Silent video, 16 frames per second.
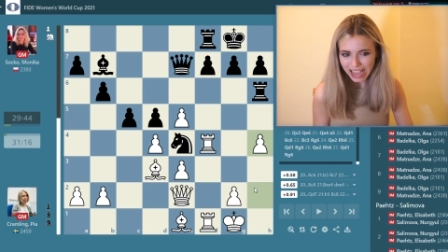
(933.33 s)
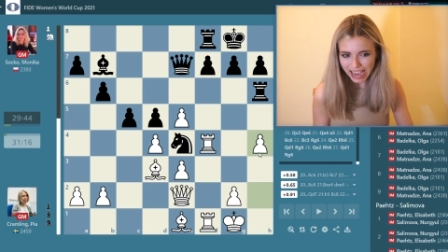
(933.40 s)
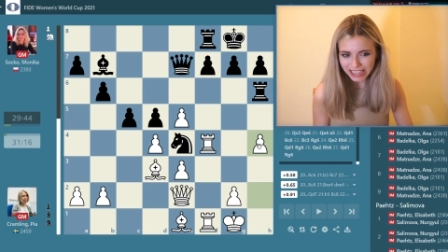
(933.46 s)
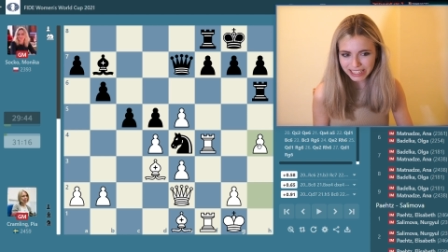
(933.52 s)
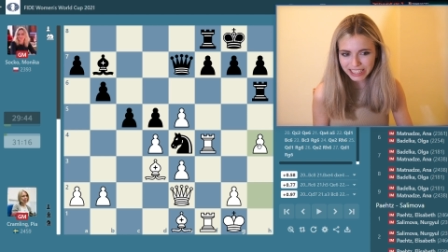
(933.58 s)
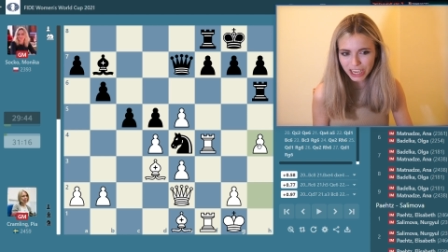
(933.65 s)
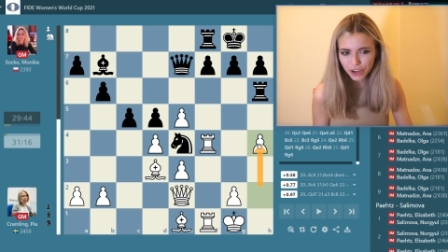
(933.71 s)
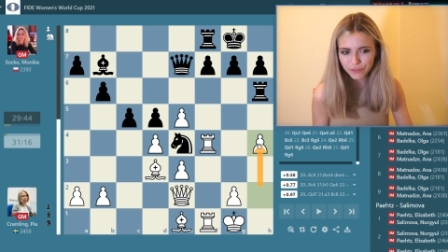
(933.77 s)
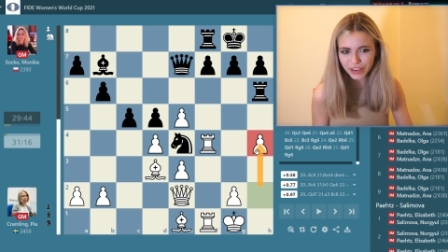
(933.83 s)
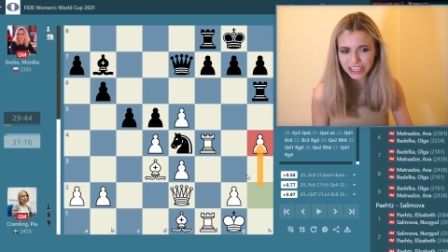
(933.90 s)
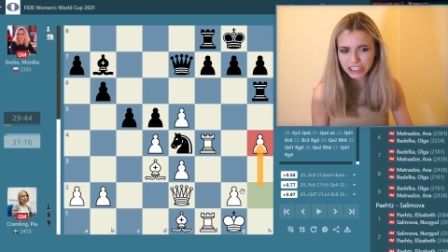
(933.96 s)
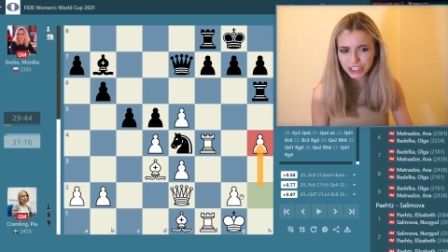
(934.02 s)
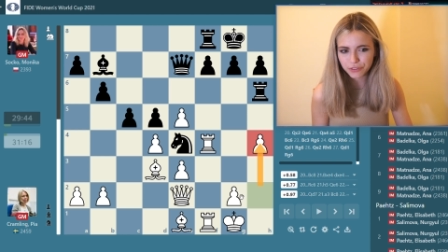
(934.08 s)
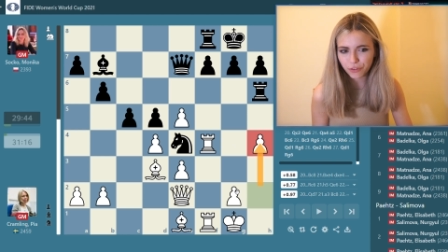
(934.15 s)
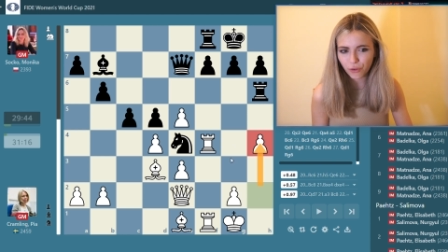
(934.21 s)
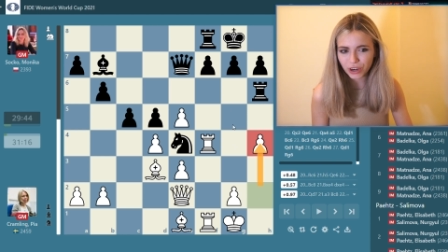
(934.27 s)
Idea of
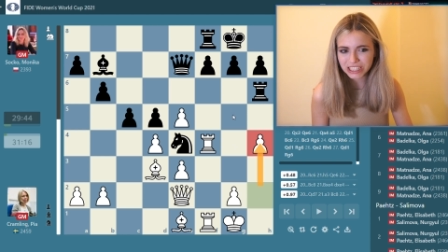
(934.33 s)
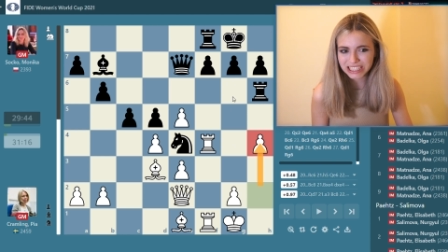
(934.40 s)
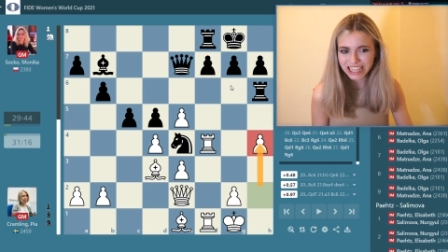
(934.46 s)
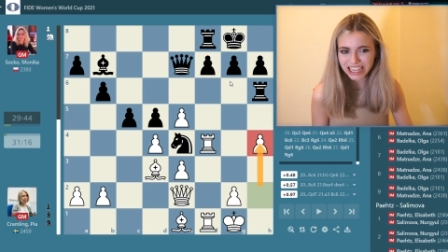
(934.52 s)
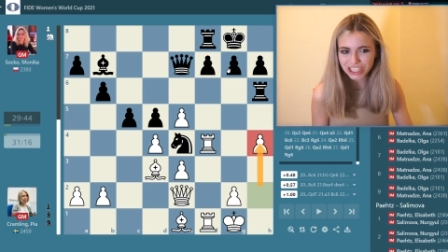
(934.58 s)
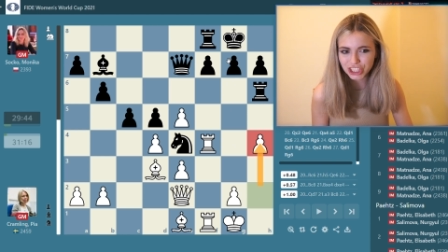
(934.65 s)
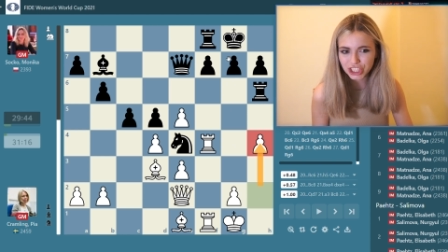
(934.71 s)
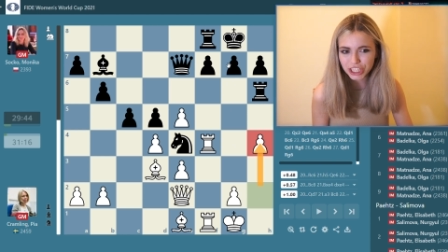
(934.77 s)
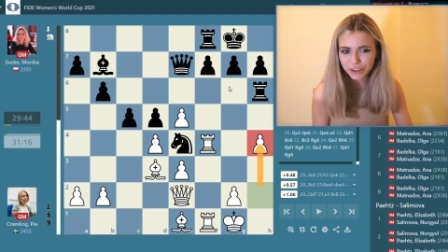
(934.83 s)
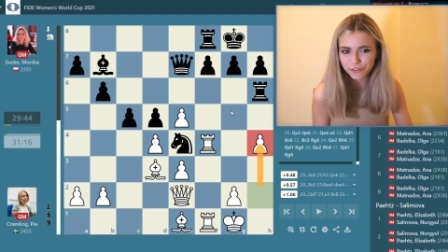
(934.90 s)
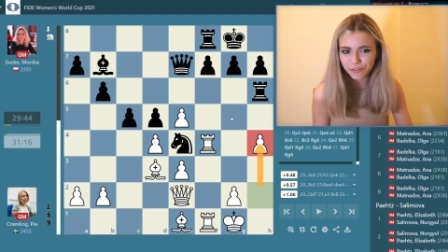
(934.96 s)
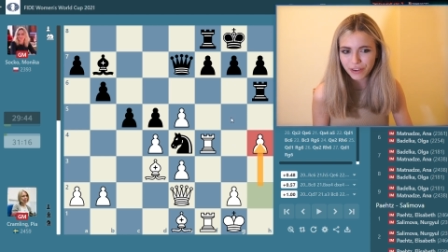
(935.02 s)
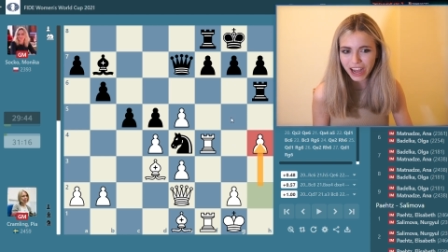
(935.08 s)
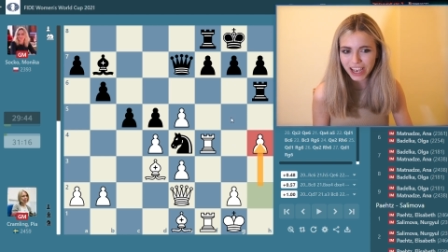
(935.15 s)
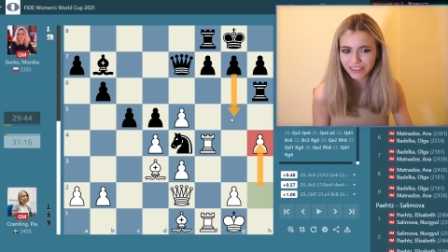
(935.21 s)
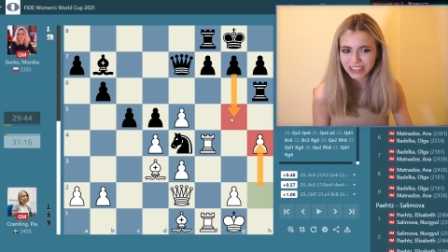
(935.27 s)
h4 is that
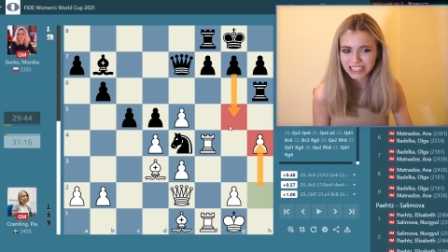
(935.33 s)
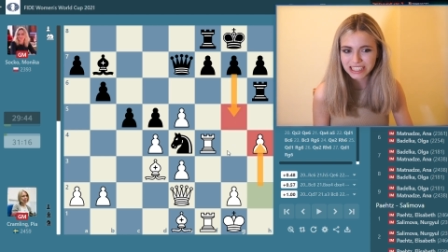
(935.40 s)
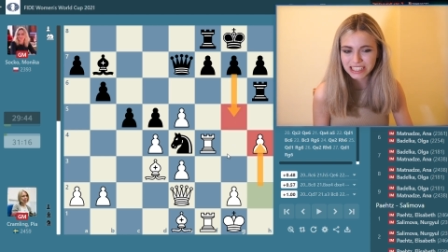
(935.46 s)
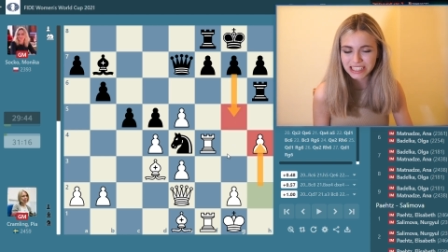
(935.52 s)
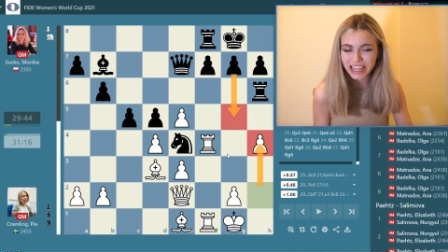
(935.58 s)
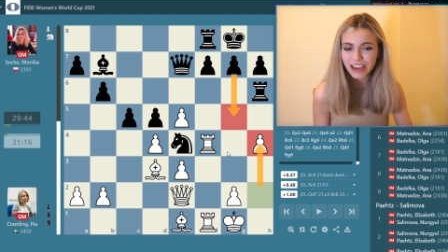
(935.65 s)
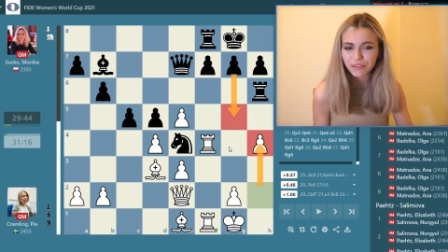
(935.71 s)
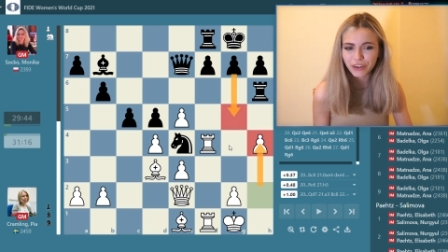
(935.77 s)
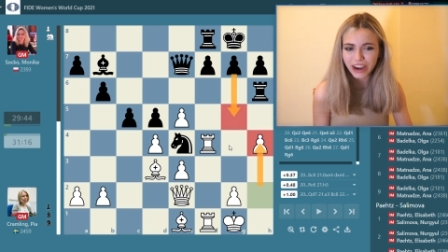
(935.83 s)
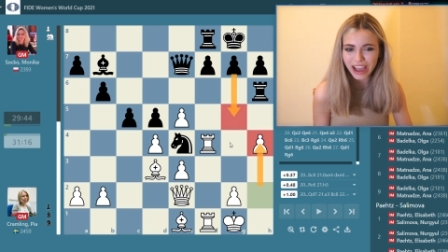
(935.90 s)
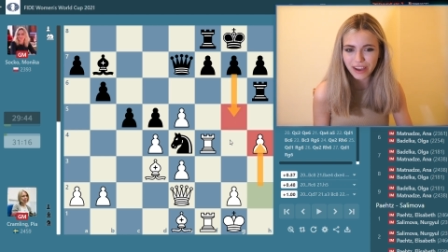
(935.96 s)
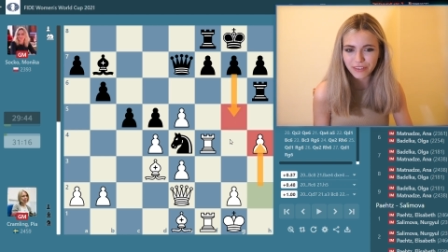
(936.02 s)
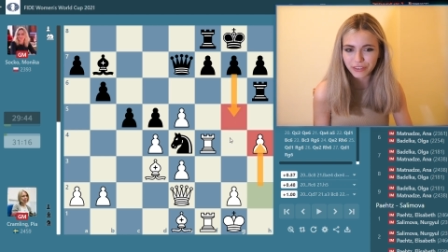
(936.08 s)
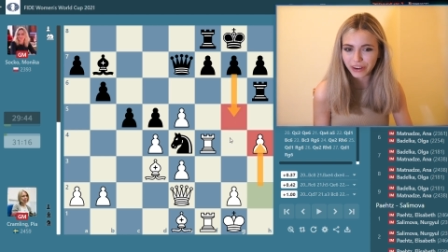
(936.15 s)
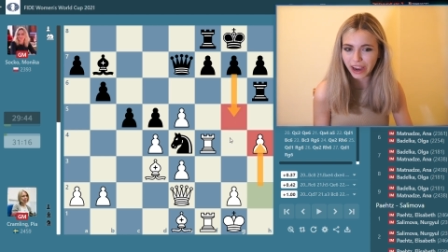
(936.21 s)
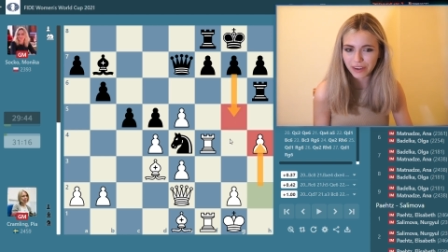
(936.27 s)
g5 is never
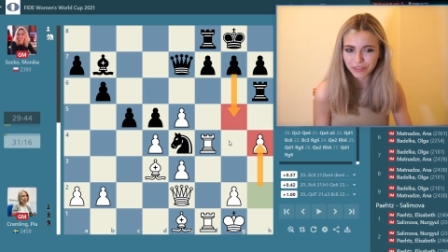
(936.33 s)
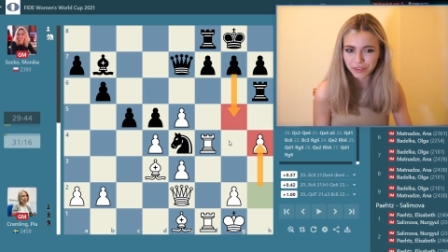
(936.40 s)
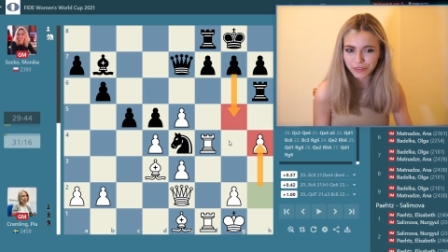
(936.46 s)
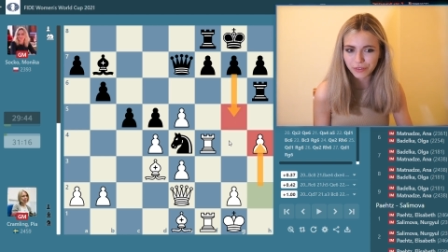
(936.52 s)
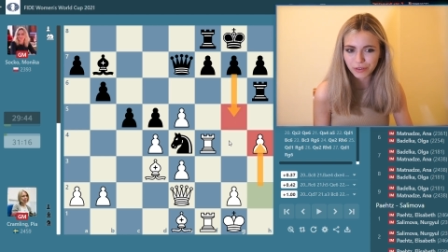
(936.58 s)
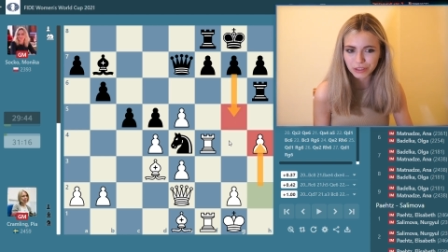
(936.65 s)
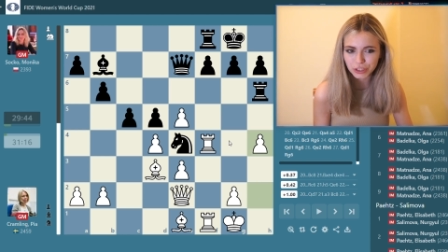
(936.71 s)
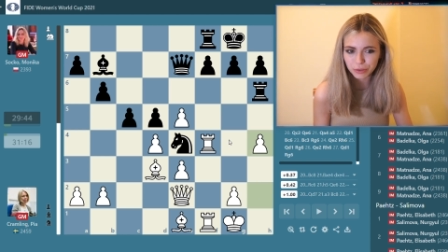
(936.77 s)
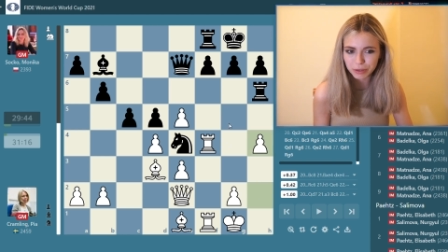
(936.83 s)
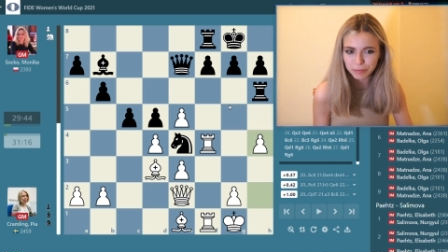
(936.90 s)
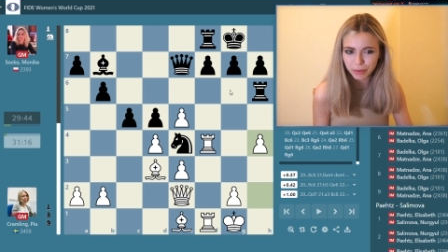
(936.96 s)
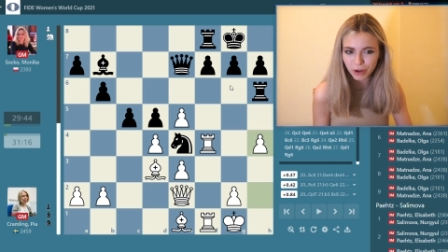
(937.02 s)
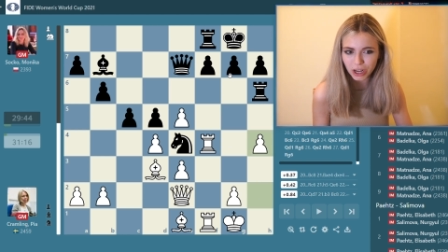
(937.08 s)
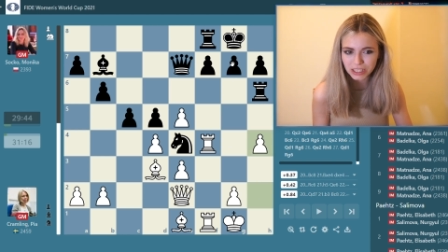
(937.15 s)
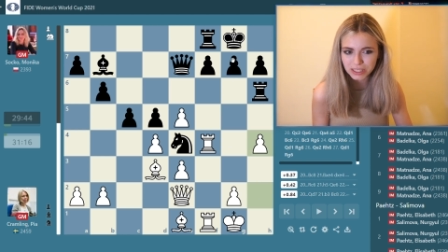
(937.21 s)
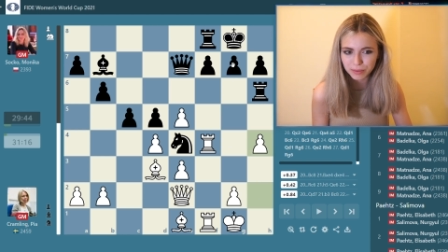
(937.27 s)
ever going to be
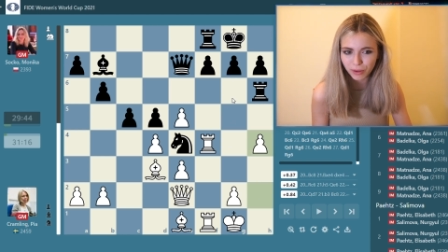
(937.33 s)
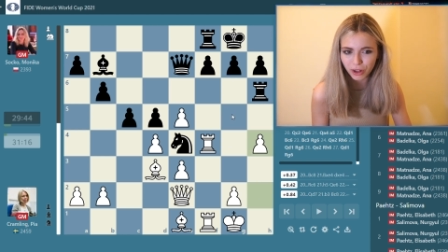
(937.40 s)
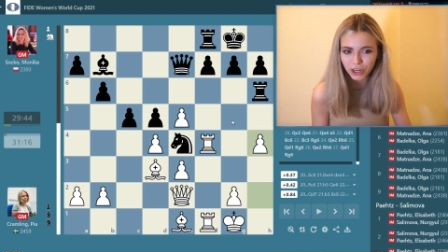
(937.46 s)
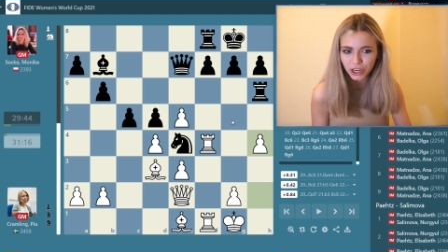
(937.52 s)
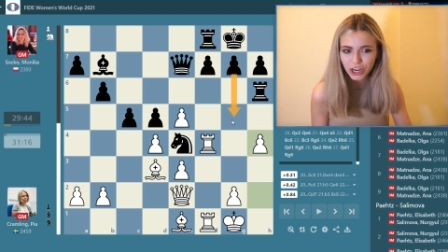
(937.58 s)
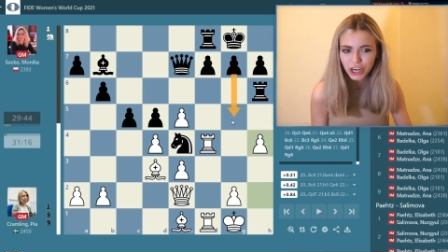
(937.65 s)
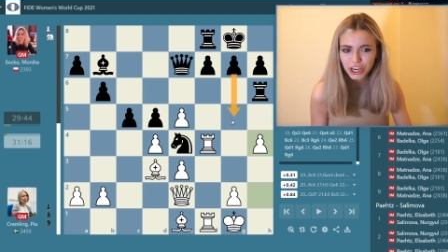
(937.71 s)
possible.